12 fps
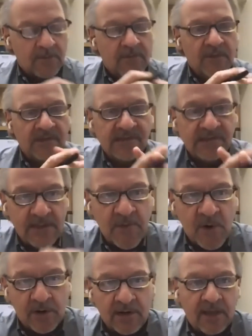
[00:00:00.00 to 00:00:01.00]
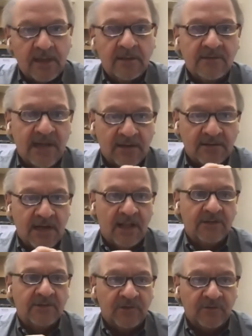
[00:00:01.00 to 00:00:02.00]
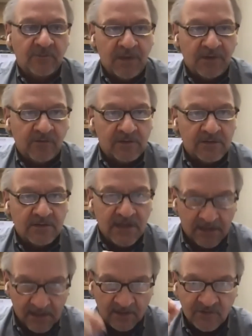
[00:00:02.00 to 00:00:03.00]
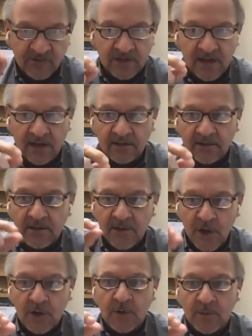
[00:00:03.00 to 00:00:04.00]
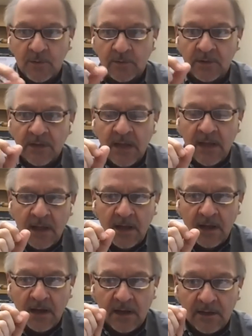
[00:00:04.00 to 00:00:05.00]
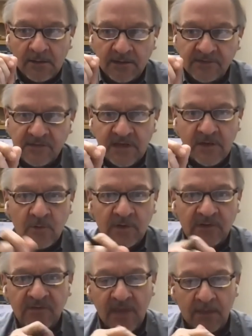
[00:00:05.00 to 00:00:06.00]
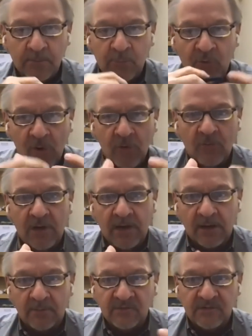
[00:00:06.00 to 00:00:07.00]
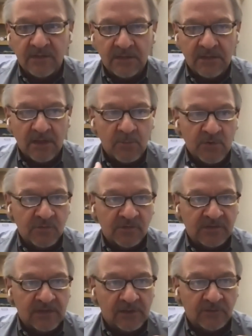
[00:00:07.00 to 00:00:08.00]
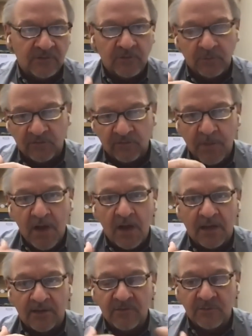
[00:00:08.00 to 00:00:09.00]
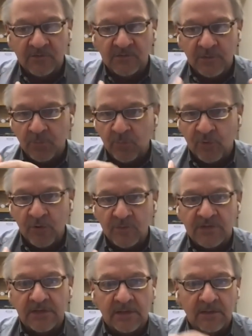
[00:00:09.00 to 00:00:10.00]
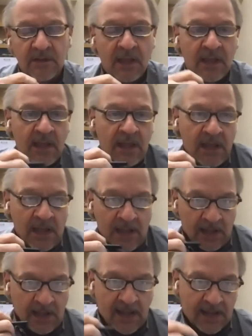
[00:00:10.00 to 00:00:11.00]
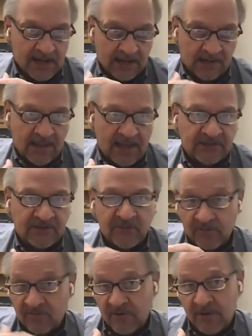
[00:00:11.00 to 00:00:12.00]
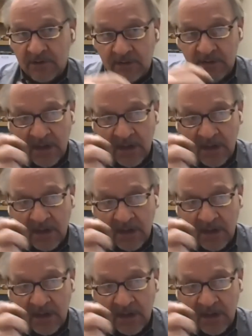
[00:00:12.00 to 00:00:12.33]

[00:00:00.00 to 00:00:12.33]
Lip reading: this mRNA technology is basically taking a genetic code, a sequence that programs the immune cells to respond to a certain protein. And it allows for a very